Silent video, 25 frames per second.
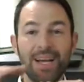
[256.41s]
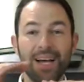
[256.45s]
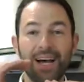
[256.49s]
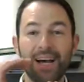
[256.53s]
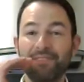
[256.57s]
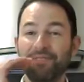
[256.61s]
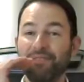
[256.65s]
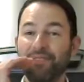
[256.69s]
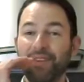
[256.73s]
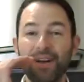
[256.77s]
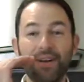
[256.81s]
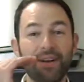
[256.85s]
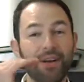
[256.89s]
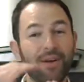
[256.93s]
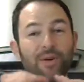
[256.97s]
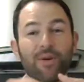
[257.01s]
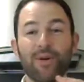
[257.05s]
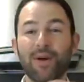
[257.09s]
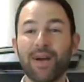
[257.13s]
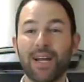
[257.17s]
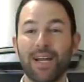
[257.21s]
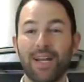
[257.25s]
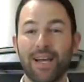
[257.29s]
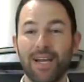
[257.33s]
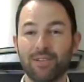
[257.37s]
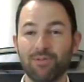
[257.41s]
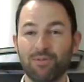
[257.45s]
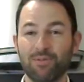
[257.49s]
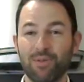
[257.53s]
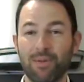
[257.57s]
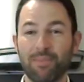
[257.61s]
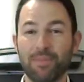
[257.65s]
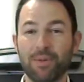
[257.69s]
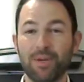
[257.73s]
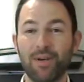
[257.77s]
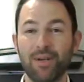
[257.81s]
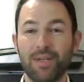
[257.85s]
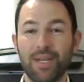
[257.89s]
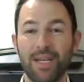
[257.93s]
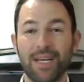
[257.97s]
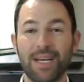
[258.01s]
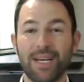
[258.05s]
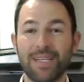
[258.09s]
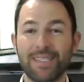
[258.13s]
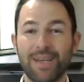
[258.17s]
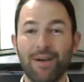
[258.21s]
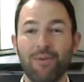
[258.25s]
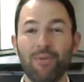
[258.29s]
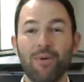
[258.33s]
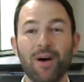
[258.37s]
I'm very organized when I'm cooking
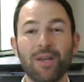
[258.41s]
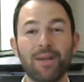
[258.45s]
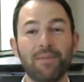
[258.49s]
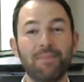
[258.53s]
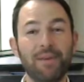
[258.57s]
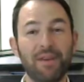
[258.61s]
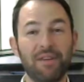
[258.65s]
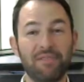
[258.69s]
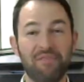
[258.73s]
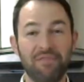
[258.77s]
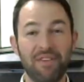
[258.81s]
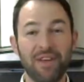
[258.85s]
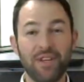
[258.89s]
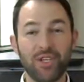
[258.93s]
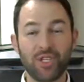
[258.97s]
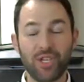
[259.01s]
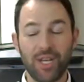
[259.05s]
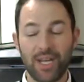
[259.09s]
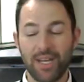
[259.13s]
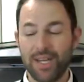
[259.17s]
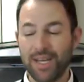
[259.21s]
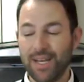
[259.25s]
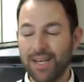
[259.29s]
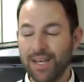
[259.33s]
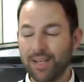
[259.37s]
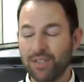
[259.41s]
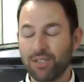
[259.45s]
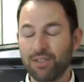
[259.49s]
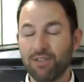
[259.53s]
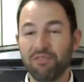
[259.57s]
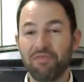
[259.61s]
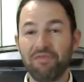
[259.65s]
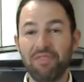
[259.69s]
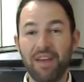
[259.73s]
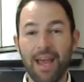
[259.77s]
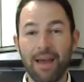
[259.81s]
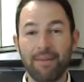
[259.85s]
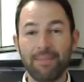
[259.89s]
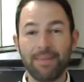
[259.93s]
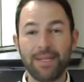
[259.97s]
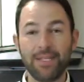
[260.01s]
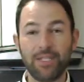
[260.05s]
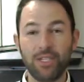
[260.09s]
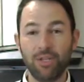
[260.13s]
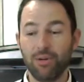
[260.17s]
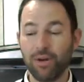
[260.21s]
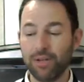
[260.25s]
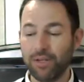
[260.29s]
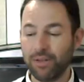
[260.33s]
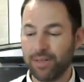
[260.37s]
because I want to be efficient. So
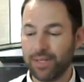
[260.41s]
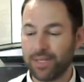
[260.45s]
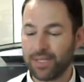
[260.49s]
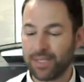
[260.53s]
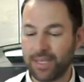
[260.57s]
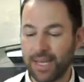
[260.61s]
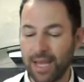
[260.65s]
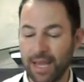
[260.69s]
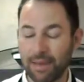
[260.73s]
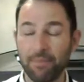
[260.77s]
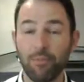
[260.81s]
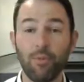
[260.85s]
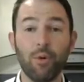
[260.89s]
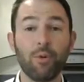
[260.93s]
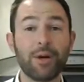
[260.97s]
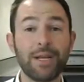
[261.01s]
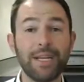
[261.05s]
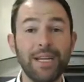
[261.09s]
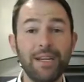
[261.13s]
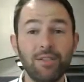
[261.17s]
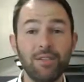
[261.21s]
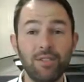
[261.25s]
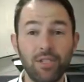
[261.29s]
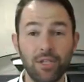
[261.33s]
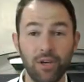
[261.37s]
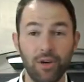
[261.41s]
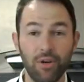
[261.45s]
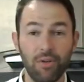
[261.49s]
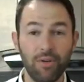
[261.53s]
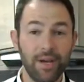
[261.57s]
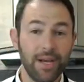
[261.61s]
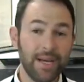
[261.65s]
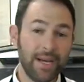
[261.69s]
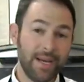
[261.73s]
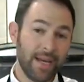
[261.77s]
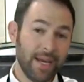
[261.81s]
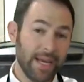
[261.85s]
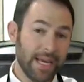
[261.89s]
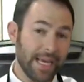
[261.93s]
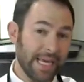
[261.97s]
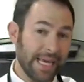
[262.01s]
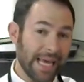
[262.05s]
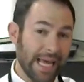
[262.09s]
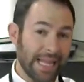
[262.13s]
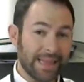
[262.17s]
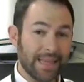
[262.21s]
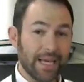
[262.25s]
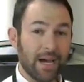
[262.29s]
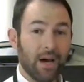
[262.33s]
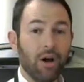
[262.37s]
families, you want to do the same. What we're going to do,
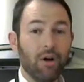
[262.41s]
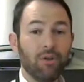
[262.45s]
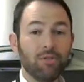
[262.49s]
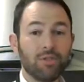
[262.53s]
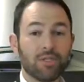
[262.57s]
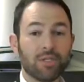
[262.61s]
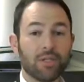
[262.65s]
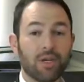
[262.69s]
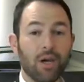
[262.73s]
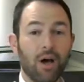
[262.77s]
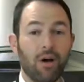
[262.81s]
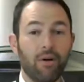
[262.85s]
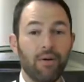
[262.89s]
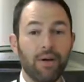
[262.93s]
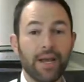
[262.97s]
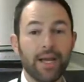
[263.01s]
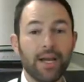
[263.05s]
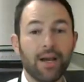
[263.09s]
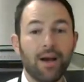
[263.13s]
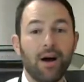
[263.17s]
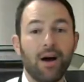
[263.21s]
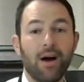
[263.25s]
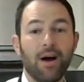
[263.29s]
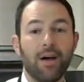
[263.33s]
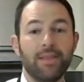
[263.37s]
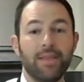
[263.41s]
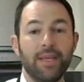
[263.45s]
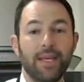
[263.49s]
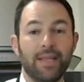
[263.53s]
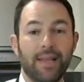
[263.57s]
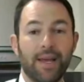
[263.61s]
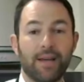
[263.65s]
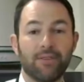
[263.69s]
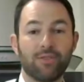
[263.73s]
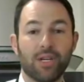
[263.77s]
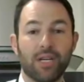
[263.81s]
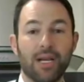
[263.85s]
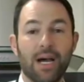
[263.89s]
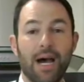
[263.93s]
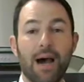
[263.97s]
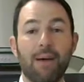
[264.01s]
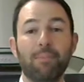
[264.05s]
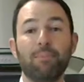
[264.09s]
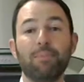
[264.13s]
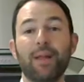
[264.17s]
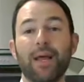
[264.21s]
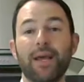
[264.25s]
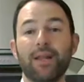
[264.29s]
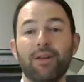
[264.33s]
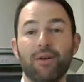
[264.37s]
get the oats going on the electric
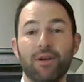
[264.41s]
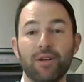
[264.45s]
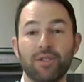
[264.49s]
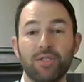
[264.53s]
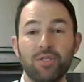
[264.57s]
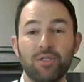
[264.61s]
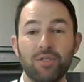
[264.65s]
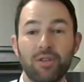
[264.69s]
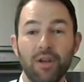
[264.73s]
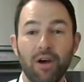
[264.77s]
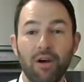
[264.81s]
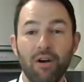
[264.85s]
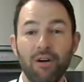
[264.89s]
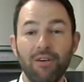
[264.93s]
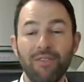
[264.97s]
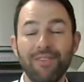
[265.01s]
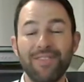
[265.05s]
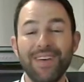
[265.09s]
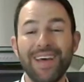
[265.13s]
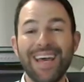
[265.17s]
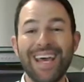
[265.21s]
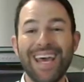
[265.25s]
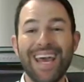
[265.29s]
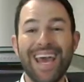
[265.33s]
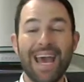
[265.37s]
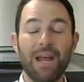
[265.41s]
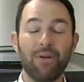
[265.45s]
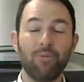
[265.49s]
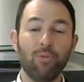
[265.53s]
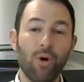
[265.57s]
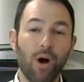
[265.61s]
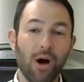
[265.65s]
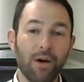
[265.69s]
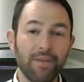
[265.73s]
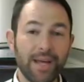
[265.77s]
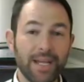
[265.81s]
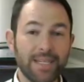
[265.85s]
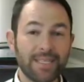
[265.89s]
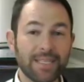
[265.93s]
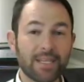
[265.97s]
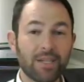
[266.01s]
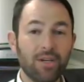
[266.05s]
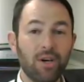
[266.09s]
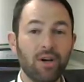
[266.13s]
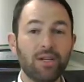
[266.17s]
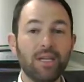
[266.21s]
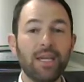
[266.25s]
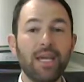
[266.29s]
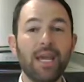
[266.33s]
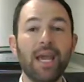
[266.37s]
hot plate or stove. And while that's
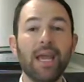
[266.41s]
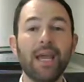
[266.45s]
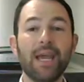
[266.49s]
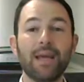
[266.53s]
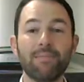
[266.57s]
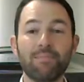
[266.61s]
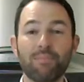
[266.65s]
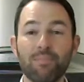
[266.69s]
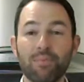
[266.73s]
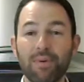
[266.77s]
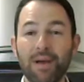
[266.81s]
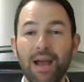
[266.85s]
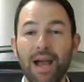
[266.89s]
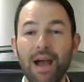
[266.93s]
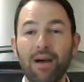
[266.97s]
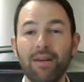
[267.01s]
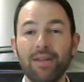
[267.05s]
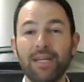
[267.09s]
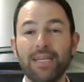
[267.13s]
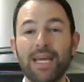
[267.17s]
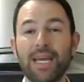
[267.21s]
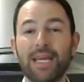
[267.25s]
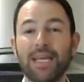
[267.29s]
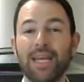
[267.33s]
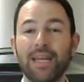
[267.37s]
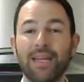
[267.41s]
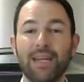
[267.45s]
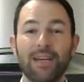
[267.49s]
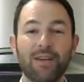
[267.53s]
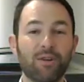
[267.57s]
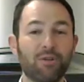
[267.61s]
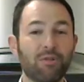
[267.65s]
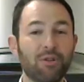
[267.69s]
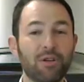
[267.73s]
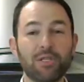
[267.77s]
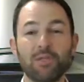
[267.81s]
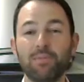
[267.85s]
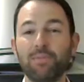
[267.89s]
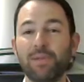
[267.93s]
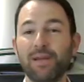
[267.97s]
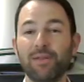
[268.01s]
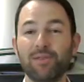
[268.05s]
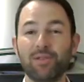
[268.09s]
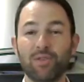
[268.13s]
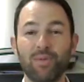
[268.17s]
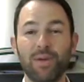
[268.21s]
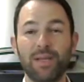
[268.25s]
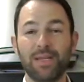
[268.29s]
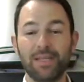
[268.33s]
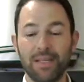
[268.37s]
cooking and browning and getting crispy and
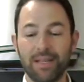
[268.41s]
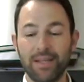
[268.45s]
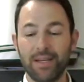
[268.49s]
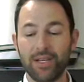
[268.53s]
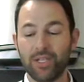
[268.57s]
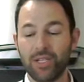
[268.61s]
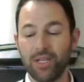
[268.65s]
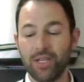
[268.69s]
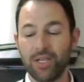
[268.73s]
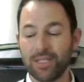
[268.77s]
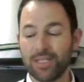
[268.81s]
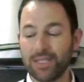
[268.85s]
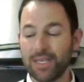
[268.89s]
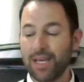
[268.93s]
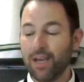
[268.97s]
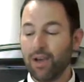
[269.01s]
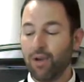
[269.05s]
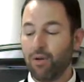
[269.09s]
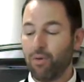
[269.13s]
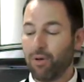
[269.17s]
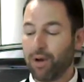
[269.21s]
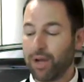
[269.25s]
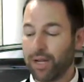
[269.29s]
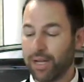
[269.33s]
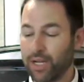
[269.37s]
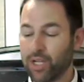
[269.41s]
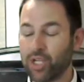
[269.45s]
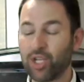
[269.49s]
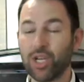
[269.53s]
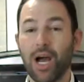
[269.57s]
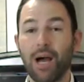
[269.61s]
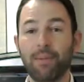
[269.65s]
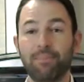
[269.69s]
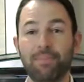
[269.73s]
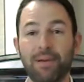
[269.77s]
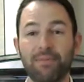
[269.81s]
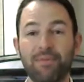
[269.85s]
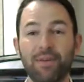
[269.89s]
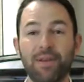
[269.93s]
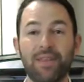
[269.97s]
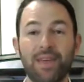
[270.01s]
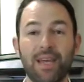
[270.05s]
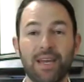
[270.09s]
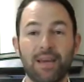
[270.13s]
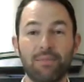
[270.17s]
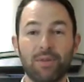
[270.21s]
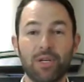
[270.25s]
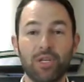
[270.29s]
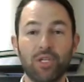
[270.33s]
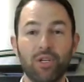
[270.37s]
sweet and delicious, we're going to chop
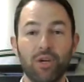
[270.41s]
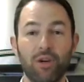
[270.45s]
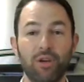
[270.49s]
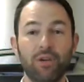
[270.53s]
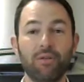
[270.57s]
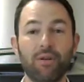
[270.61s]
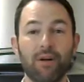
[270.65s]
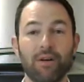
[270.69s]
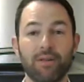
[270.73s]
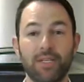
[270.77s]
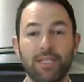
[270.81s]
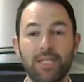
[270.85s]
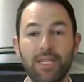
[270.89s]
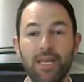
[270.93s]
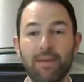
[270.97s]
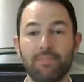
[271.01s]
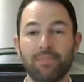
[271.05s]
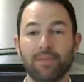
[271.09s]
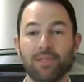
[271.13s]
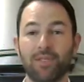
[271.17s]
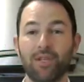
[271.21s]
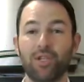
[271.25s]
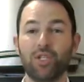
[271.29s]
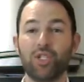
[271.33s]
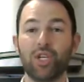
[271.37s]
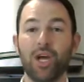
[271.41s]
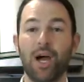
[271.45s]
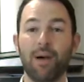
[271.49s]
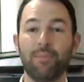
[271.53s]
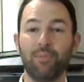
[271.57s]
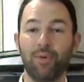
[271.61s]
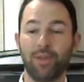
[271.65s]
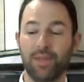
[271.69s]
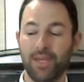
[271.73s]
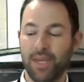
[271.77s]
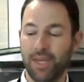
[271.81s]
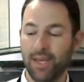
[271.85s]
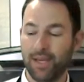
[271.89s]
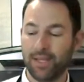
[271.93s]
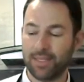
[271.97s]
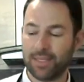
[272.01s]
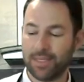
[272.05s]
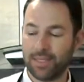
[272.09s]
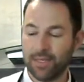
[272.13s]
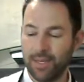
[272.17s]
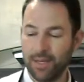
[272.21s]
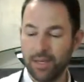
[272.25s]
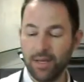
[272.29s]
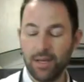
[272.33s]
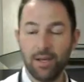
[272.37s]
everything. I'm going to show you our tips to chop with
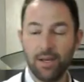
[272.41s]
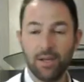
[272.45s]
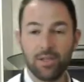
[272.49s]
kids.